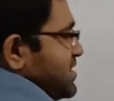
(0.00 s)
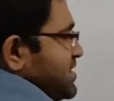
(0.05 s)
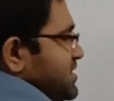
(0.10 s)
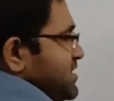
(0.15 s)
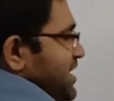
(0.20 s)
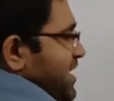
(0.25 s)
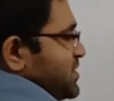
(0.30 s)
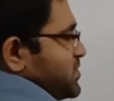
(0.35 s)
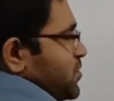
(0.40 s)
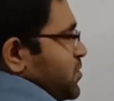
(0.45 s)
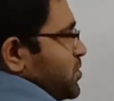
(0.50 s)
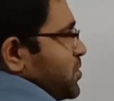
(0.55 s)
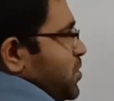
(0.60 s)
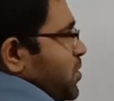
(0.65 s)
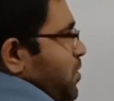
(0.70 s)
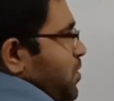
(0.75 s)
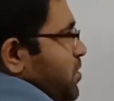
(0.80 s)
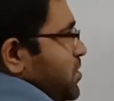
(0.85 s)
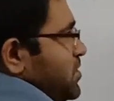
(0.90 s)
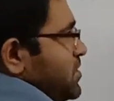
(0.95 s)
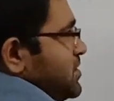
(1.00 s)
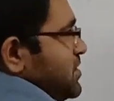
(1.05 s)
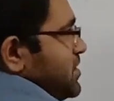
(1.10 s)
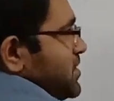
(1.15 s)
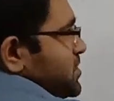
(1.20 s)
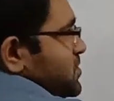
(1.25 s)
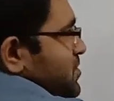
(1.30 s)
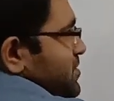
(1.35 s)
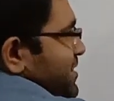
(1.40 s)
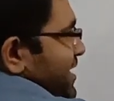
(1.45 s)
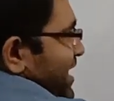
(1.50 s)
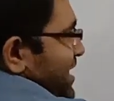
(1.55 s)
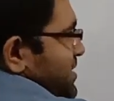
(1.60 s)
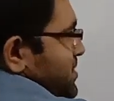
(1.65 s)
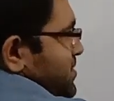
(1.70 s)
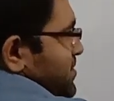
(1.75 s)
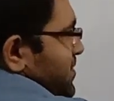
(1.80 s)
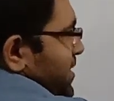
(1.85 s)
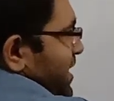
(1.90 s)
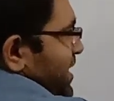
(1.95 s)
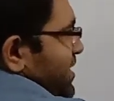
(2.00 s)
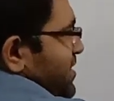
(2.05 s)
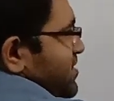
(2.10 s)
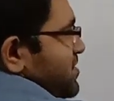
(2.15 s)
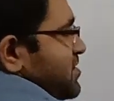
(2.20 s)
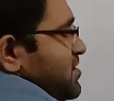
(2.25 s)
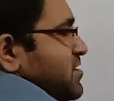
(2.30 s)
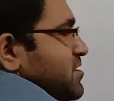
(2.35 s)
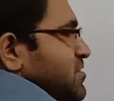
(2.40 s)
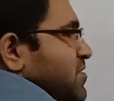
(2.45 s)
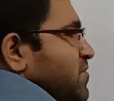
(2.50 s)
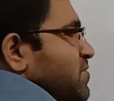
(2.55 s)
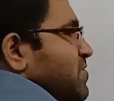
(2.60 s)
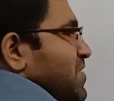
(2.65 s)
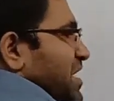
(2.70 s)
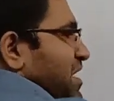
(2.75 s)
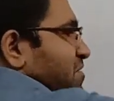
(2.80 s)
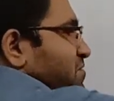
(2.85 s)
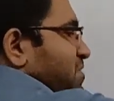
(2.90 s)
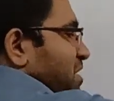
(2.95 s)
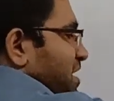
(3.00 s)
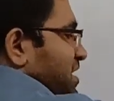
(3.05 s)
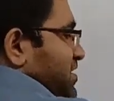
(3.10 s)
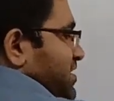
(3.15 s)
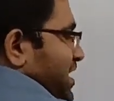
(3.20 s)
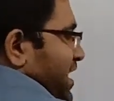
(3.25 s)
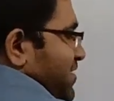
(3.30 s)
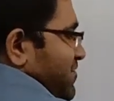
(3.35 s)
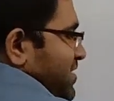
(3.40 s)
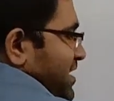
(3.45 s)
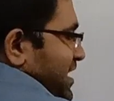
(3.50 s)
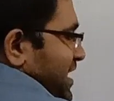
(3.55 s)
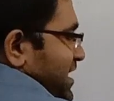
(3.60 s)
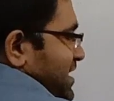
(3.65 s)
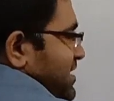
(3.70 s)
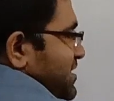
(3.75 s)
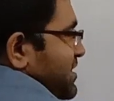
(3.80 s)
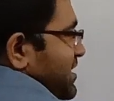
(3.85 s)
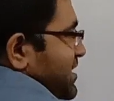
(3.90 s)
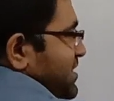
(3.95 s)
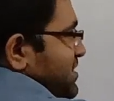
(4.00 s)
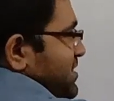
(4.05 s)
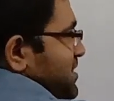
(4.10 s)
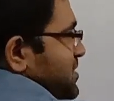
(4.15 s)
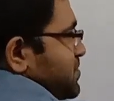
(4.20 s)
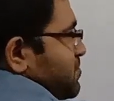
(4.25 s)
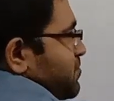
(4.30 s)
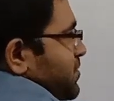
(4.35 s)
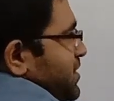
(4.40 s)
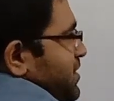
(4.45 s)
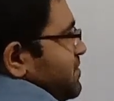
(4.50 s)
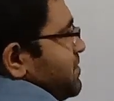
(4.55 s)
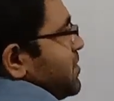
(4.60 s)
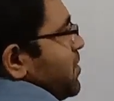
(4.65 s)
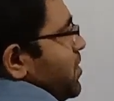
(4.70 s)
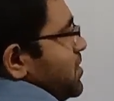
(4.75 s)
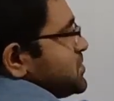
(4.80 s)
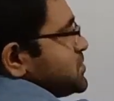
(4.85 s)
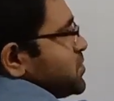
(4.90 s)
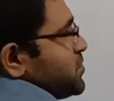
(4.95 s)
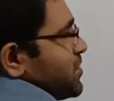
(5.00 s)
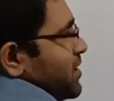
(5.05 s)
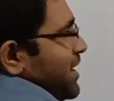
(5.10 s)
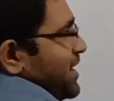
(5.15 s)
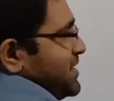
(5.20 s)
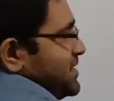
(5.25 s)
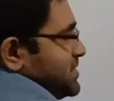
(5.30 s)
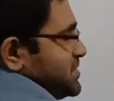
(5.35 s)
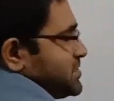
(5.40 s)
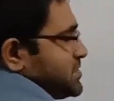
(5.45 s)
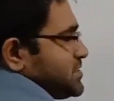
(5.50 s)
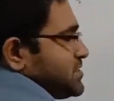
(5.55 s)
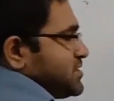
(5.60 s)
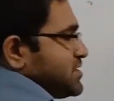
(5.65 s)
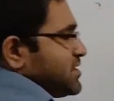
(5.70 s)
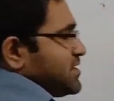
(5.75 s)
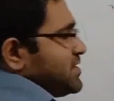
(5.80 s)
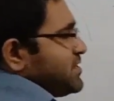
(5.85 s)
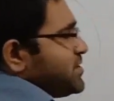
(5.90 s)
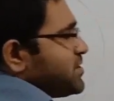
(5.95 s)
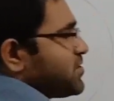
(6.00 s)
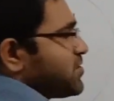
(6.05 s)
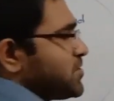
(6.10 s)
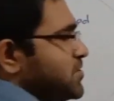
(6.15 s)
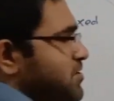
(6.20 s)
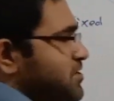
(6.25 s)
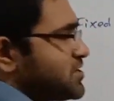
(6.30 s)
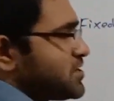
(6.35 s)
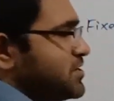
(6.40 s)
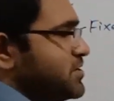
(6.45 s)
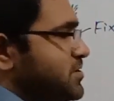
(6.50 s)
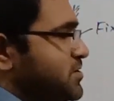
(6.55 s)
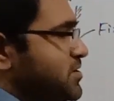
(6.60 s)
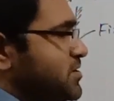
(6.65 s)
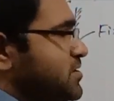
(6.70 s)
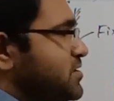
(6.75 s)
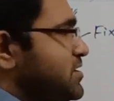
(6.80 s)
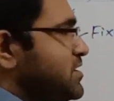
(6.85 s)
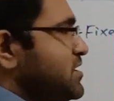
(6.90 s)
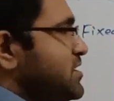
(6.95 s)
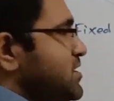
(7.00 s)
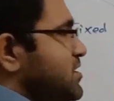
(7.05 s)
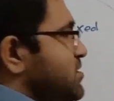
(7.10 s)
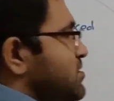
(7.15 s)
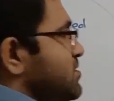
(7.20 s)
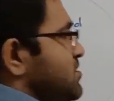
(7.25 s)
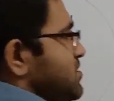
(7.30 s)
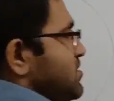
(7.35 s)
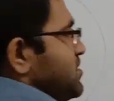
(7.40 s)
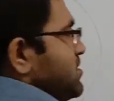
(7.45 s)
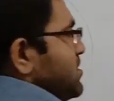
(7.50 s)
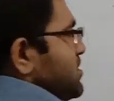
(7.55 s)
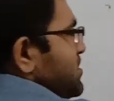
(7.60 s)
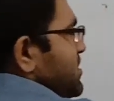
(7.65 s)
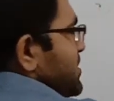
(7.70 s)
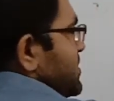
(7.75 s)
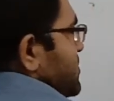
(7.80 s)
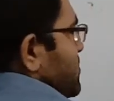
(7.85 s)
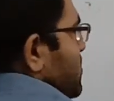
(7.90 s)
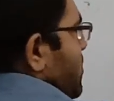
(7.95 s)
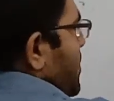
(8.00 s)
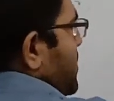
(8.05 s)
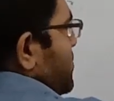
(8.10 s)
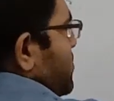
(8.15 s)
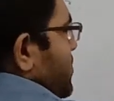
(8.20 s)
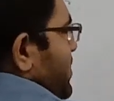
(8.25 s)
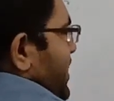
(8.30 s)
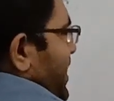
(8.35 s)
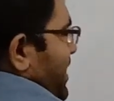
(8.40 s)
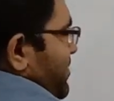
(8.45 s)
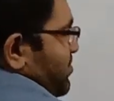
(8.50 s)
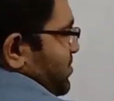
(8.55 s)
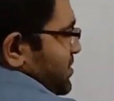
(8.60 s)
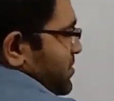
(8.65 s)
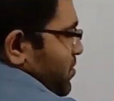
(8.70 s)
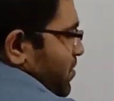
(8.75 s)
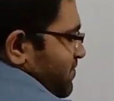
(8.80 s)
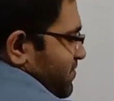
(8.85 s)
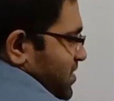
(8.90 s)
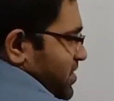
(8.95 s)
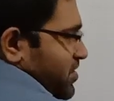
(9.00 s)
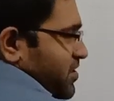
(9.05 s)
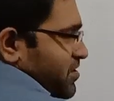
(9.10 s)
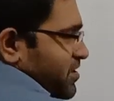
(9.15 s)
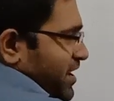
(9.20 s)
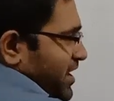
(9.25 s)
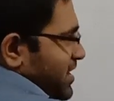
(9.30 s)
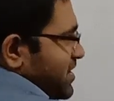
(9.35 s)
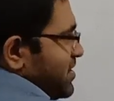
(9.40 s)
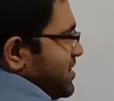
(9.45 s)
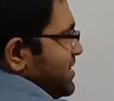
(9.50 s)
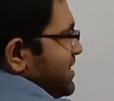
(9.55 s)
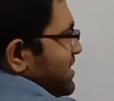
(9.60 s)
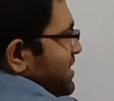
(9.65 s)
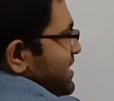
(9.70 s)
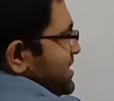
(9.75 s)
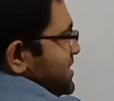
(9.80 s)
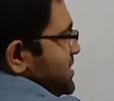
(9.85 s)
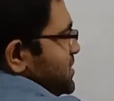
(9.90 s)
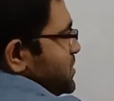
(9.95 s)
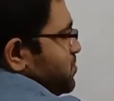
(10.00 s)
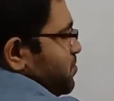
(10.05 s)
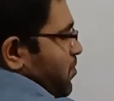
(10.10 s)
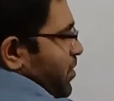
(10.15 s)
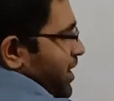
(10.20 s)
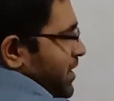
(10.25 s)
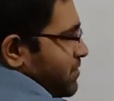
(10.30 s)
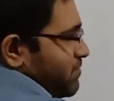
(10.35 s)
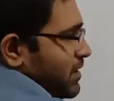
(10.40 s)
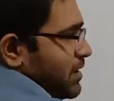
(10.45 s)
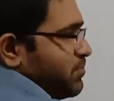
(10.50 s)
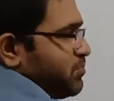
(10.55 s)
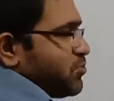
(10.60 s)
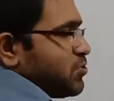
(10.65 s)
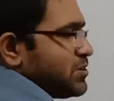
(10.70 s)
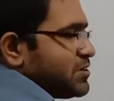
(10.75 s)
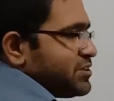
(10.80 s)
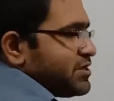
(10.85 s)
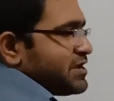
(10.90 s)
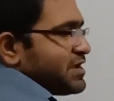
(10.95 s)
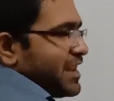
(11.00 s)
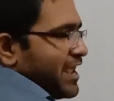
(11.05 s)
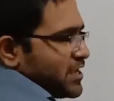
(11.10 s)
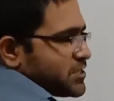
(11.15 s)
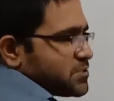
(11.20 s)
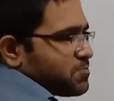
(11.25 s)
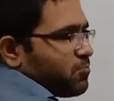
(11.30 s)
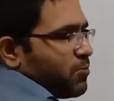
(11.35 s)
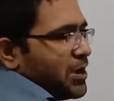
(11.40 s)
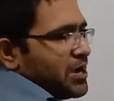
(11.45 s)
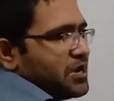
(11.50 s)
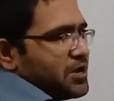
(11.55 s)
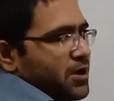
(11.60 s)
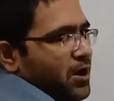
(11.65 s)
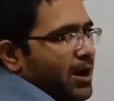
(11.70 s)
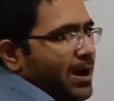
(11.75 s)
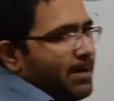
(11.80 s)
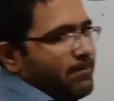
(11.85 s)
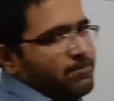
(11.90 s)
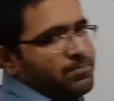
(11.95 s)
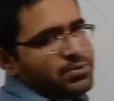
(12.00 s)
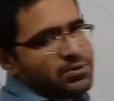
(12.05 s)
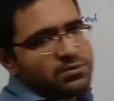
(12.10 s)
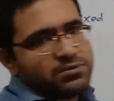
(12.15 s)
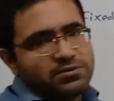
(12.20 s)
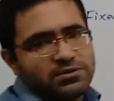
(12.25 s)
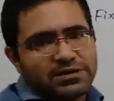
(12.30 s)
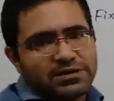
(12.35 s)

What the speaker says: Yes or no? So that's why the wave will travel and then this point will also rise. Clear or not clear? This is what would happen over here, right? Each point will pull the next point up.